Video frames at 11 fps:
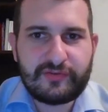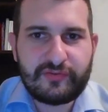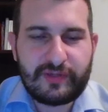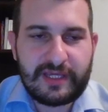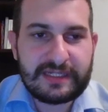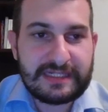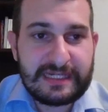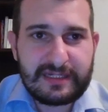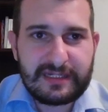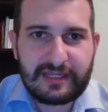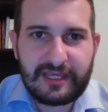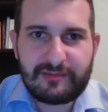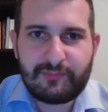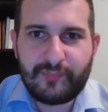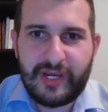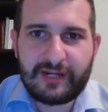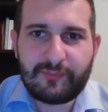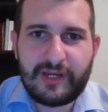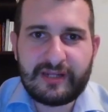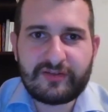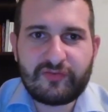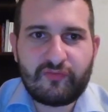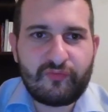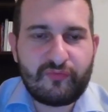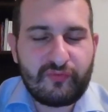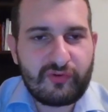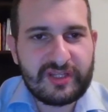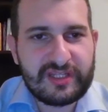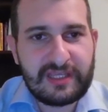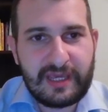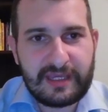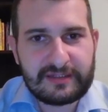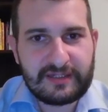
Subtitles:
And in the game, black played rook e8,